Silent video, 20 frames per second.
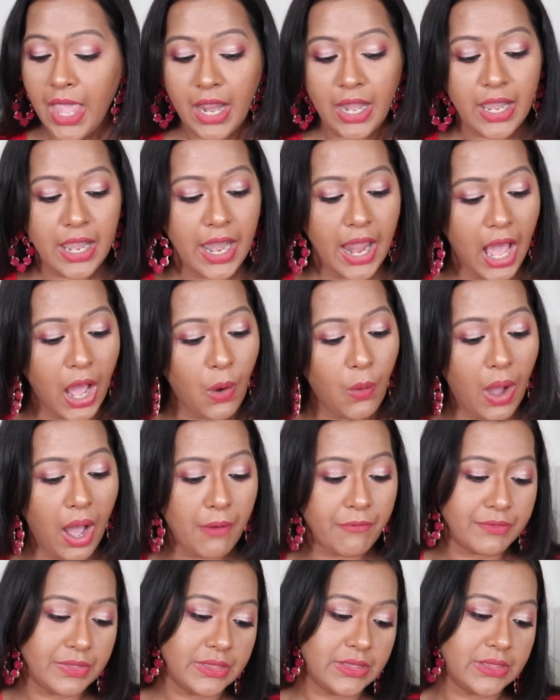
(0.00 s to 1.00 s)
Now
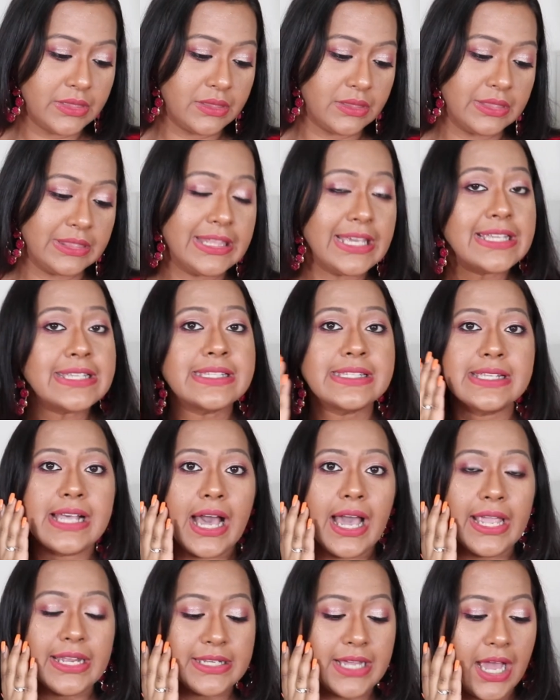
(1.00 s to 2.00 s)
this
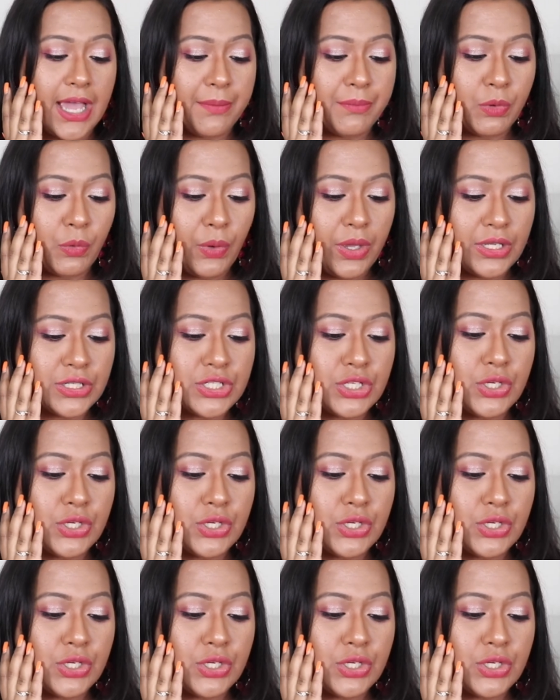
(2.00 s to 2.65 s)
side I'm going to